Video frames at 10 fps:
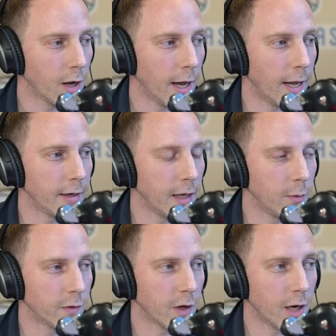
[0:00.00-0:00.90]
And he
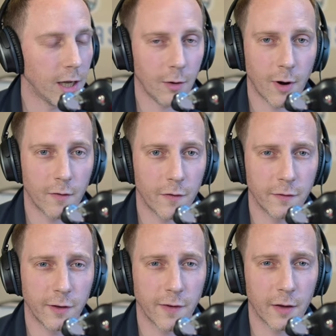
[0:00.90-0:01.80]
was earning around
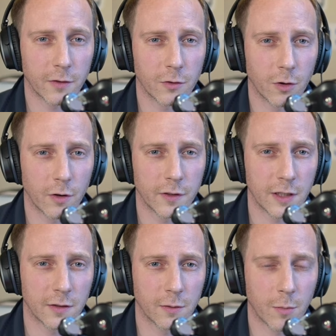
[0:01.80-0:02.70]
$50,000, he
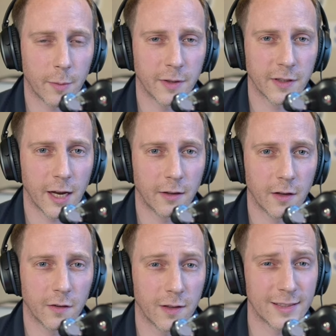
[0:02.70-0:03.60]
doesn't mind me saying
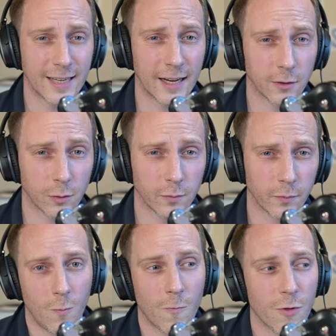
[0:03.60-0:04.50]
this, in Seattle.
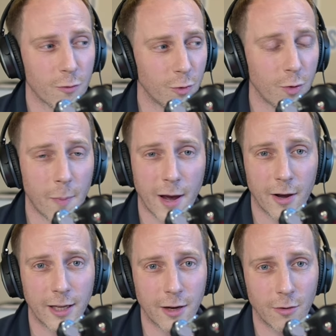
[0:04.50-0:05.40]
Through about a
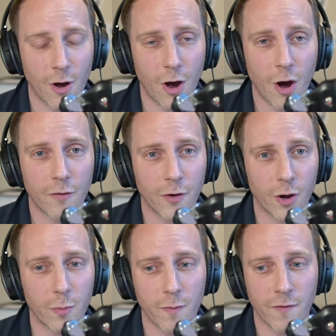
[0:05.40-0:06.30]
year and a half on
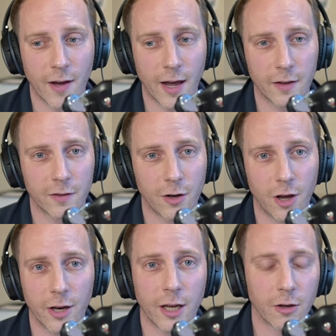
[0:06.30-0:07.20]
OpenFaaS,
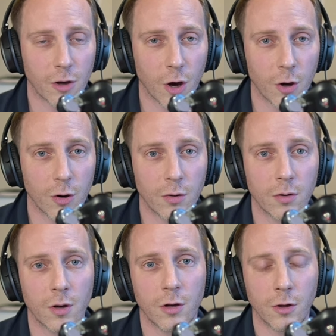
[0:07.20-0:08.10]
learning Go,
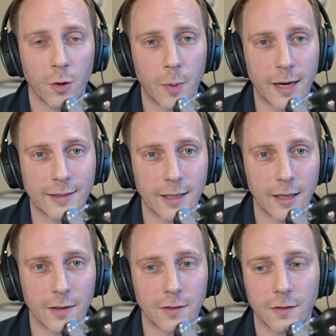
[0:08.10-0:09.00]

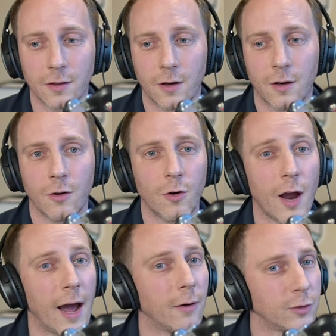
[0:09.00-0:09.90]
Kubernetes,
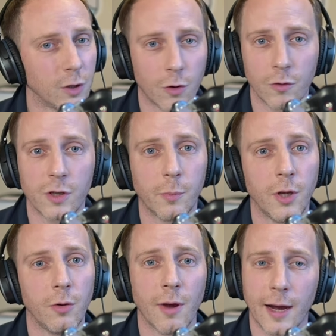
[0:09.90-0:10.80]
how to
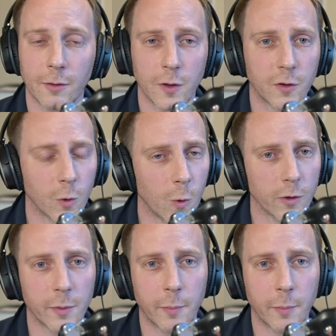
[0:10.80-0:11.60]
contribute, how to talk to